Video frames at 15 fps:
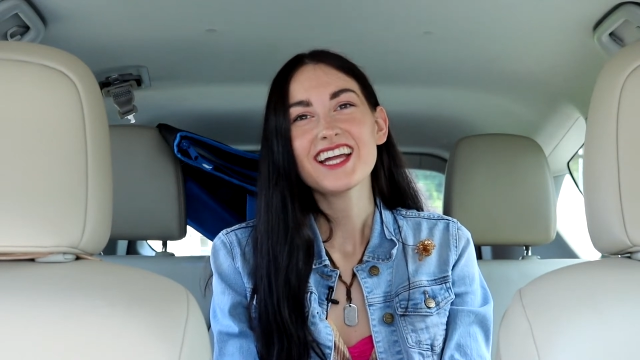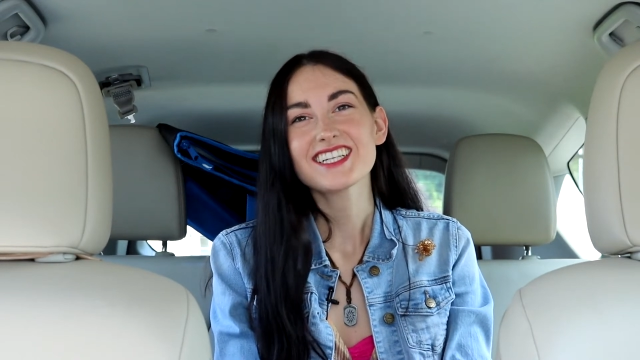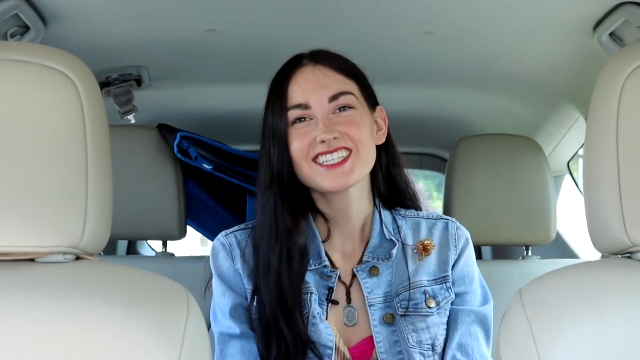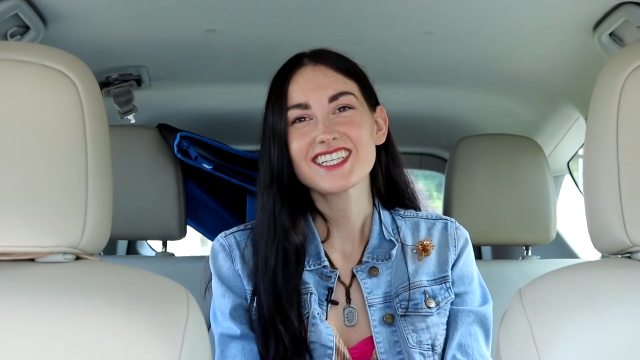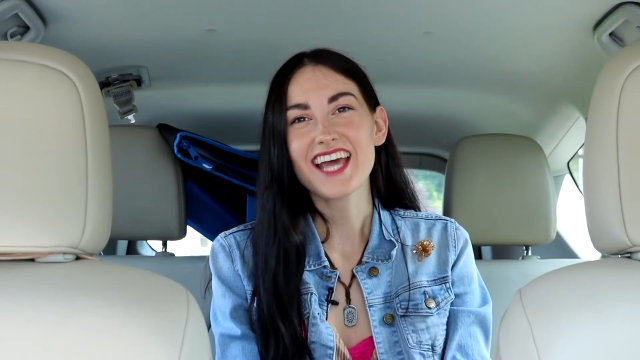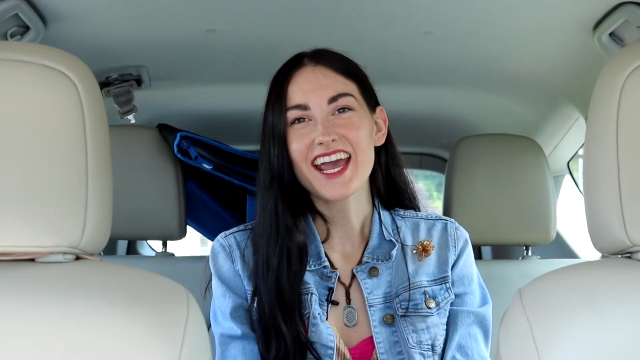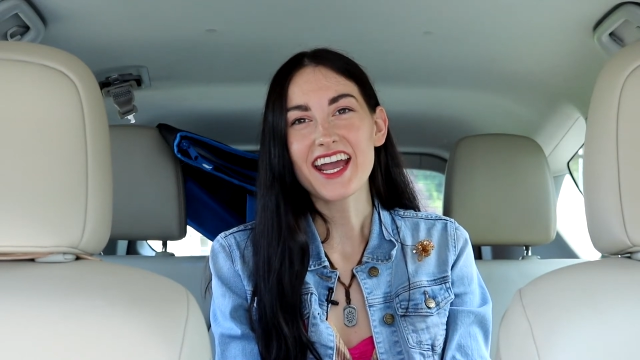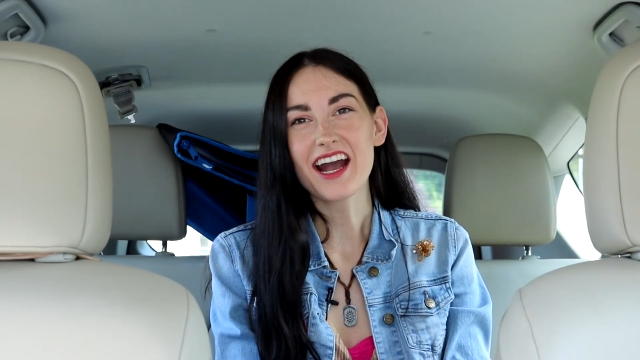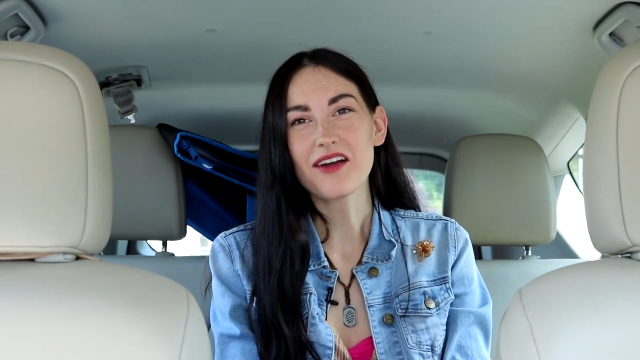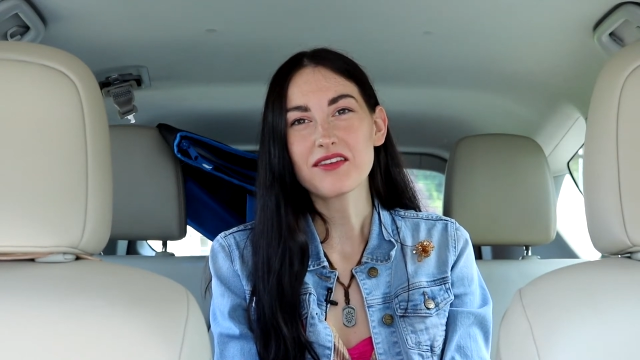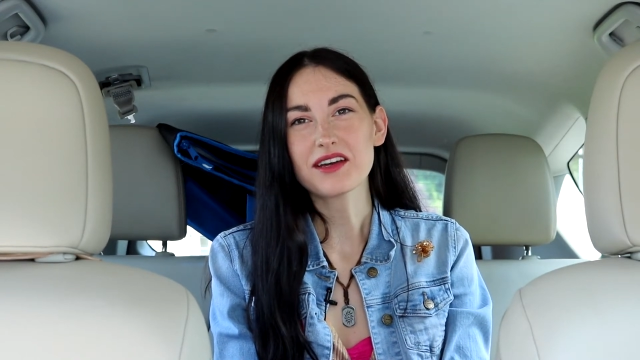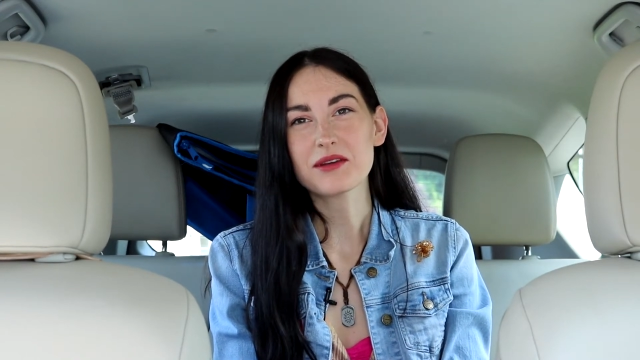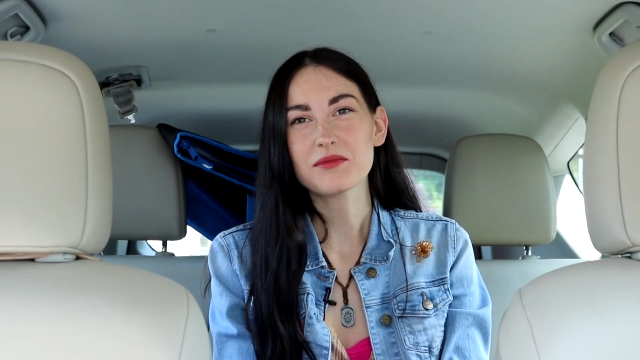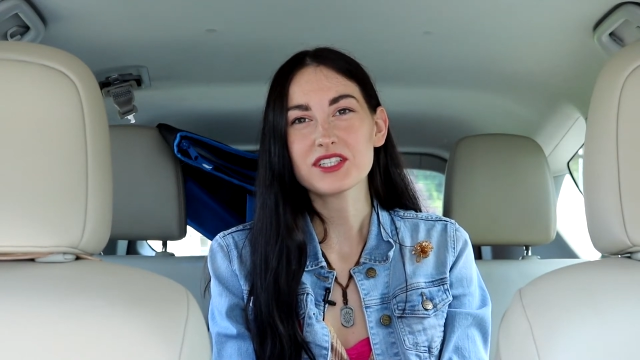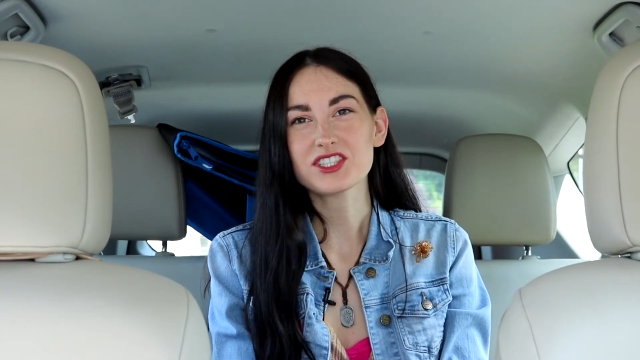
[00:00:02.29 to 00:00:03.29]
Today I'm
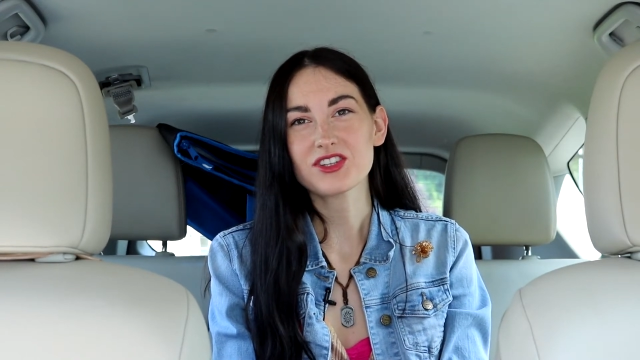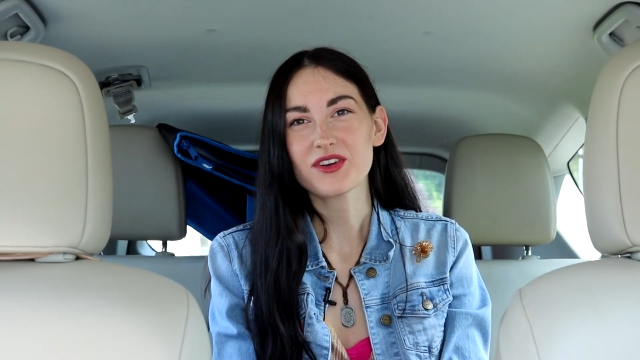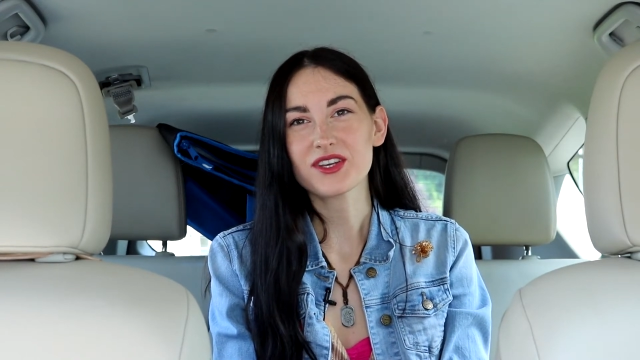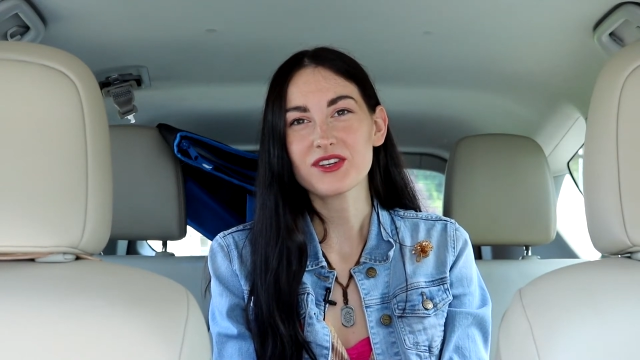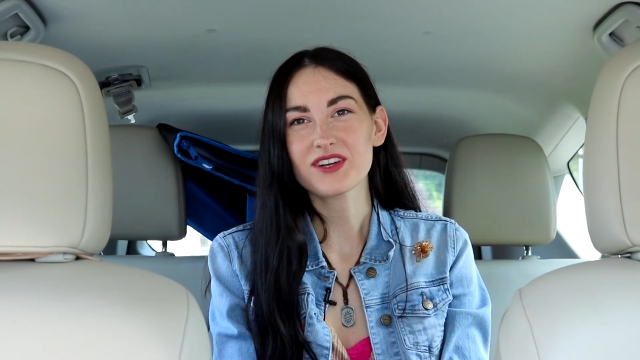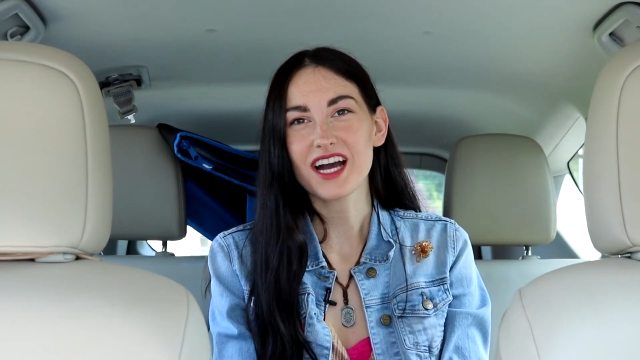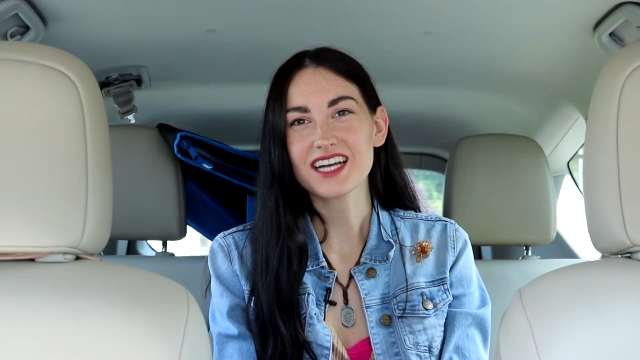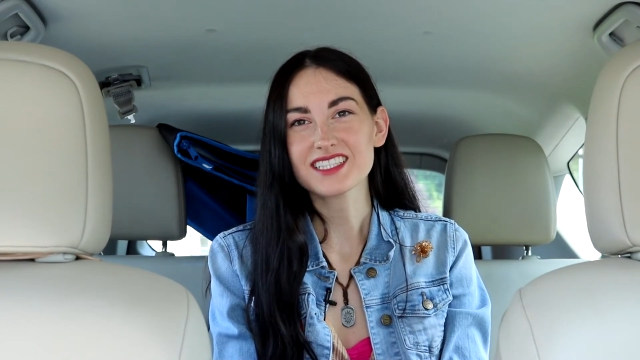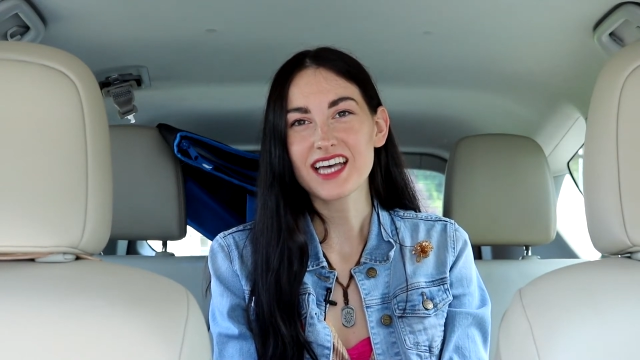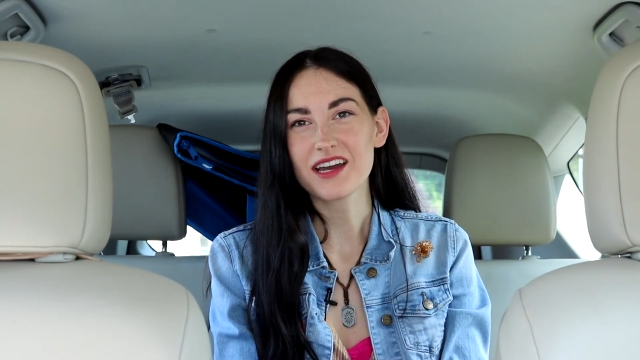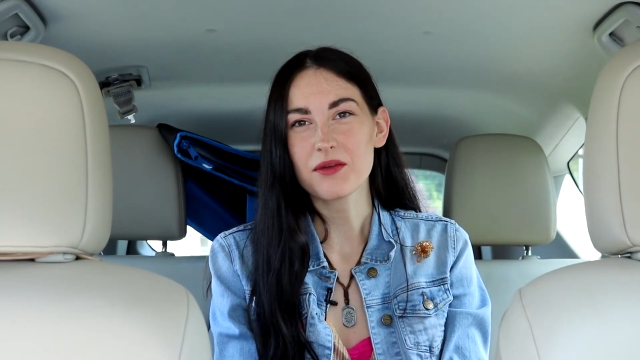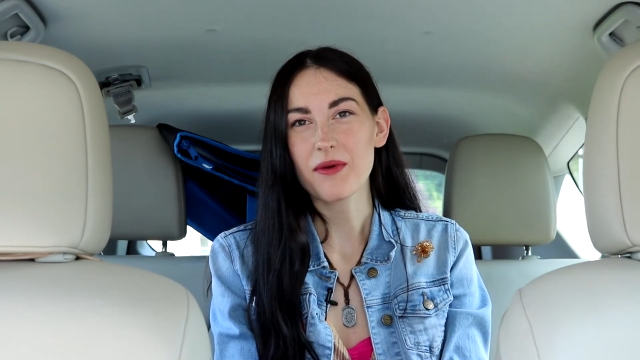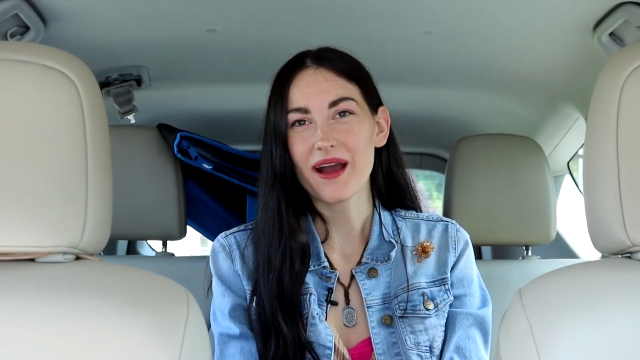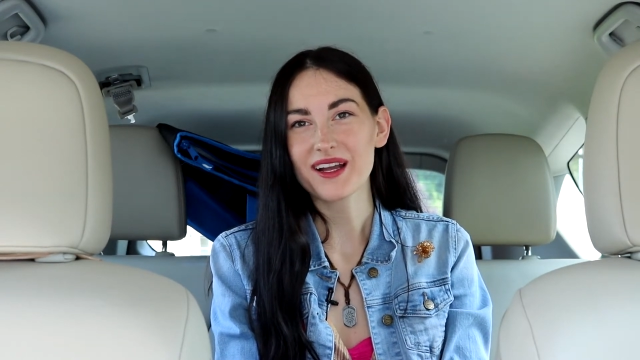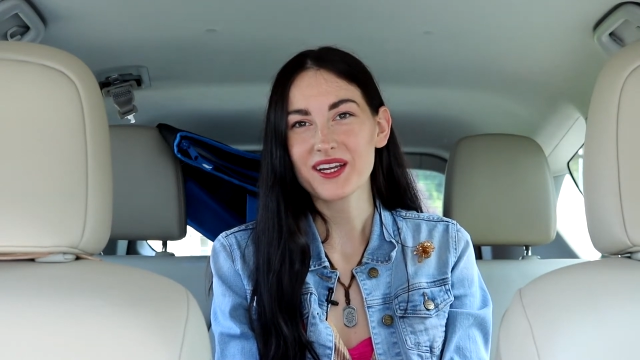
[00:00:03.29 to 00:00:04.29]
going to be showing you guys how
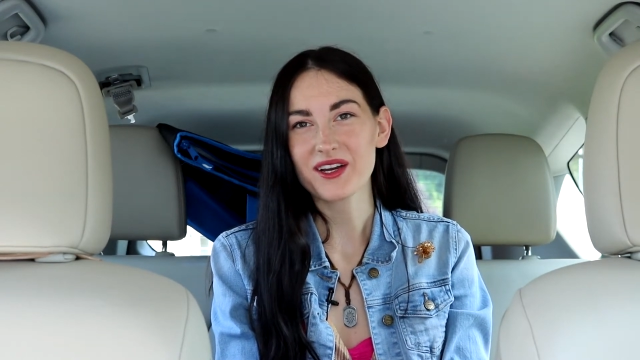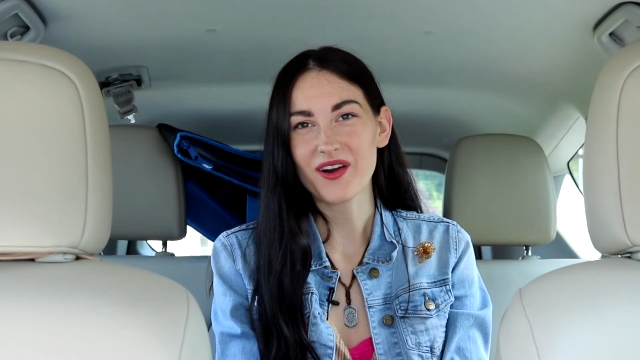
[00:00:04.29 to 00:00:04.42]
to pack